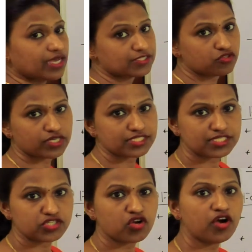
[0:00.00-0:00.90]
also
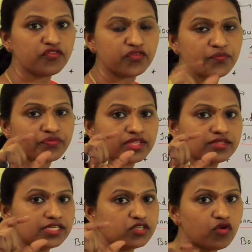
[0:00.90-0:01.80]
consisting of
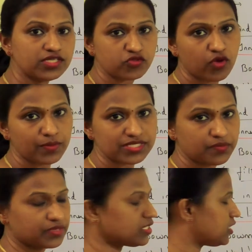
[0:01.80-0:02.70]
thin wall squamous
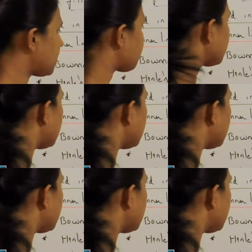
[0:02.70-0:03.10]
epithelium.